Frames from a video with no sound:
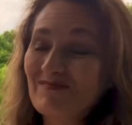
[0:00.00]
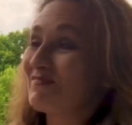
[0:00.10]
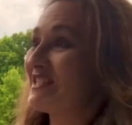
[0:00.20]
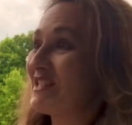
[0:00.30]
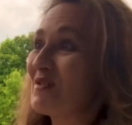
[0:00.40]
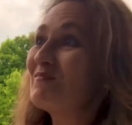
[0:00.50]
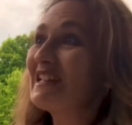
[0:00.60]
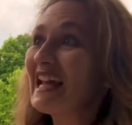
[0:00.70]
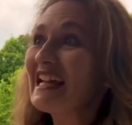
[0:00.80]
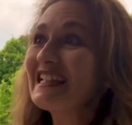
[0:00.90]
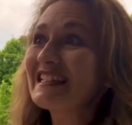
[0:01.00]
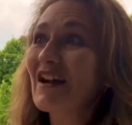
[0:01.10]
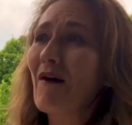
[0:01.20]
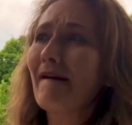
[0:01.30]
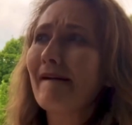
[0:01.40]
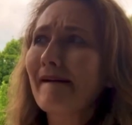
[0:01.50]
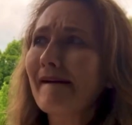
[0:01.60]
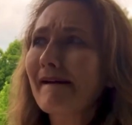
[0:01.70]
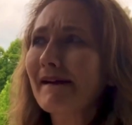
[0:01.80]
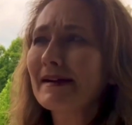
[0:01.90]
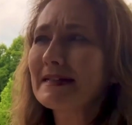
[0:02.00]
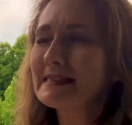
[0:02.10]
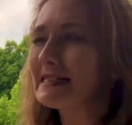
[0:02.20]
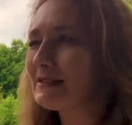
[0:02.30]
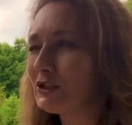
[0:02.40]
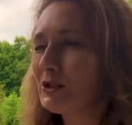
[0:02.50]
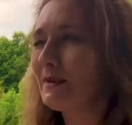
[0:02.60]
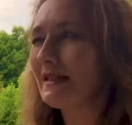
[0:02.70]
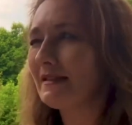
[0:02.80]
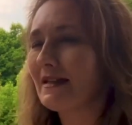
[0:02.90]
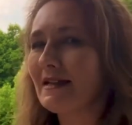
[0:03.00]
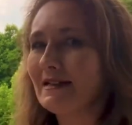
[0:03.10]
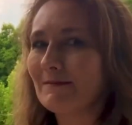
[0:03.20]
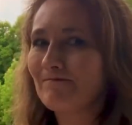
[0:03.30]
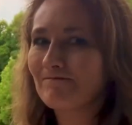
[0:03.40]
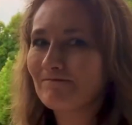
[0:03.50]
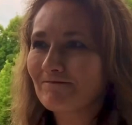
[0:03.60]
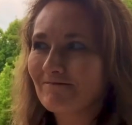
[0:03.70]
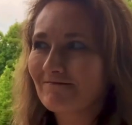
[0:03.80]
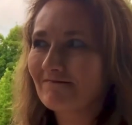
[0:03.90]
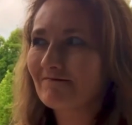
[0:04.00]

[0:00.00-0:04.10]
Some days are, how shall we say, um,